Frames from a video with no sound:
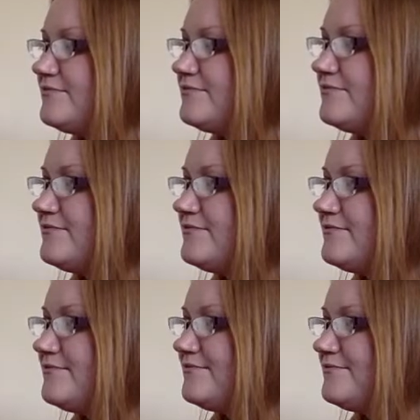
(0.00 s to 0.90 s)

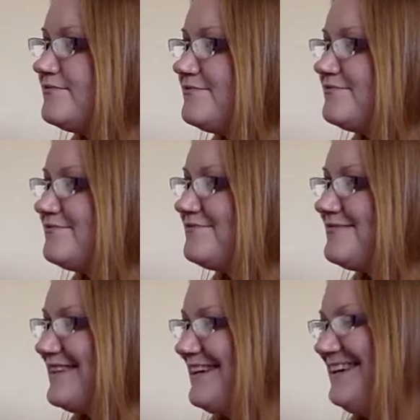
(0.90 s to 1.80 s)

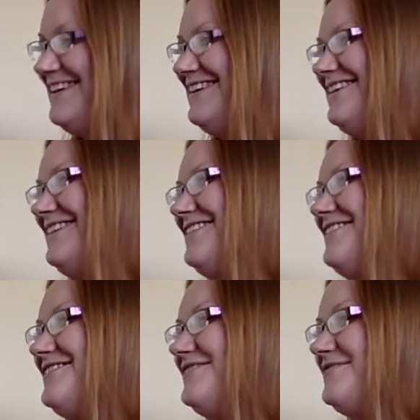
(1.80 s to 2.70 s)

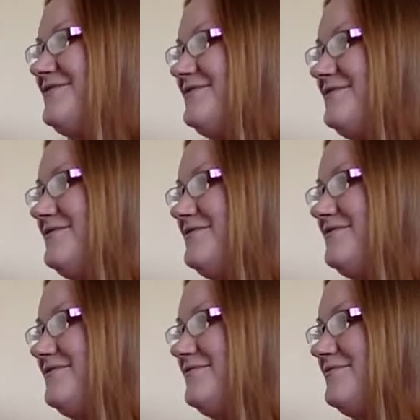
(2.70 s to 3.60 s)

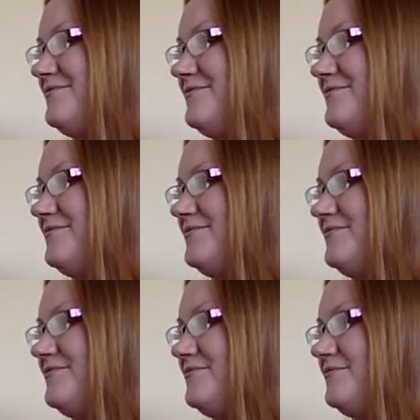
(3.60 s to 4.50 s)

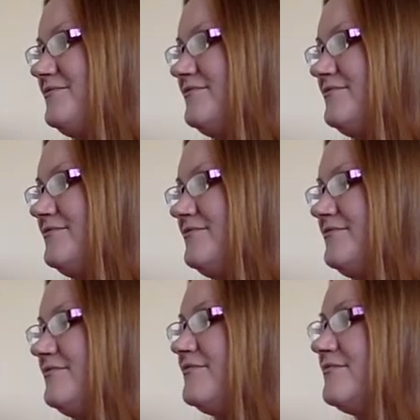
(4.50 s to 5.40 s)

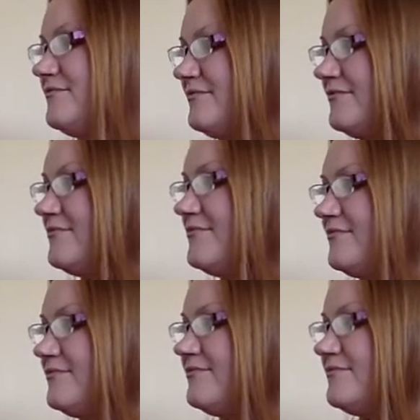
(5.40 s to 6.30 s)

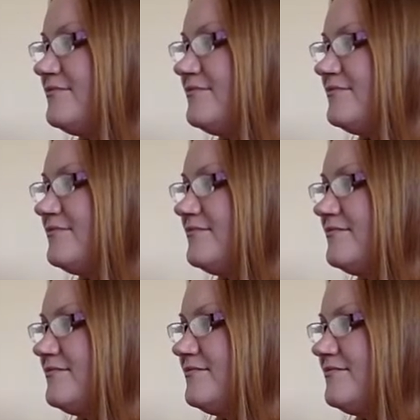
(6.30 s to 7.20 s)

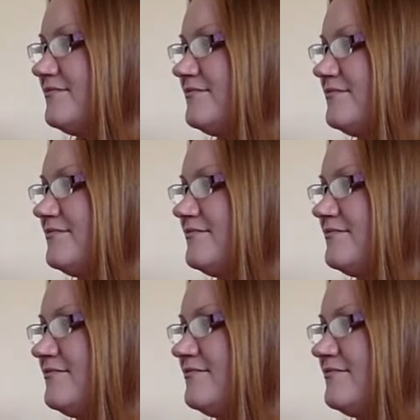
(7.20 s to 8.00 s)
(silent)